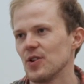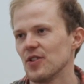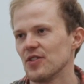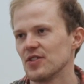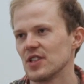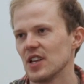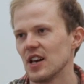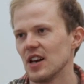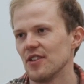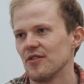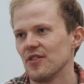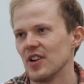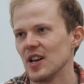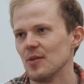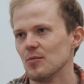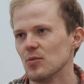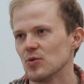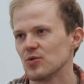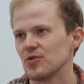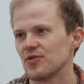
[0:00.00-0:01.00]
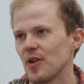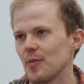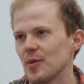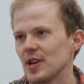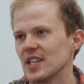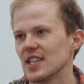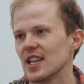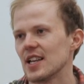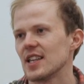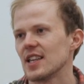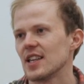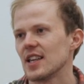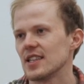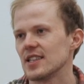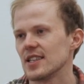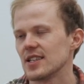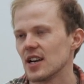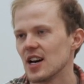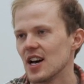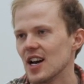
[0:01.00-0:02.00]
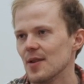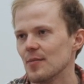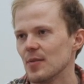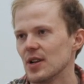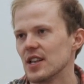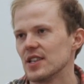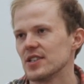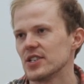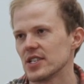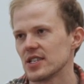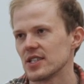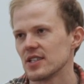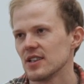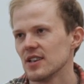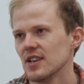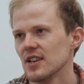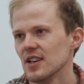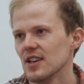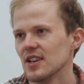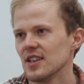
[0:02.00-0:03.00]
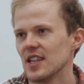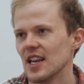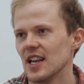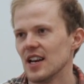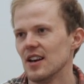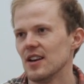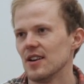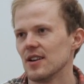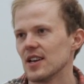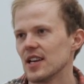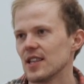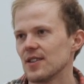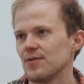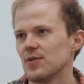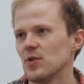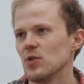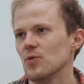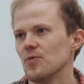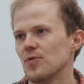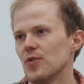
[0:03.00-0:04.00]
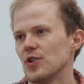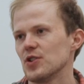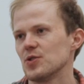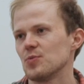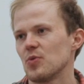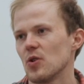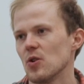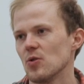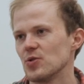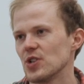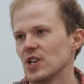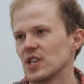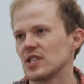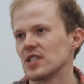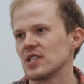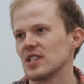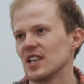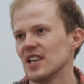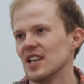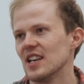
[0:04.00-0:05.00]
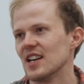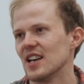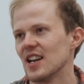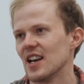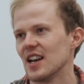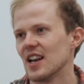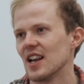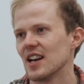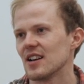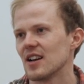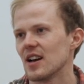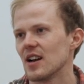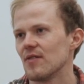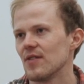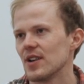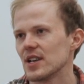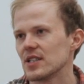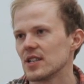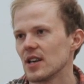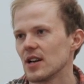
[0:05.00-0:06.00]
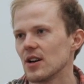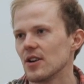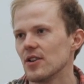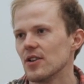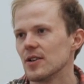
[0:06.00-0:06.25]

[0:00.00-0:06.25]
We were still really bootstrapping that at the time and just then get a few first projects in and, and kind of like start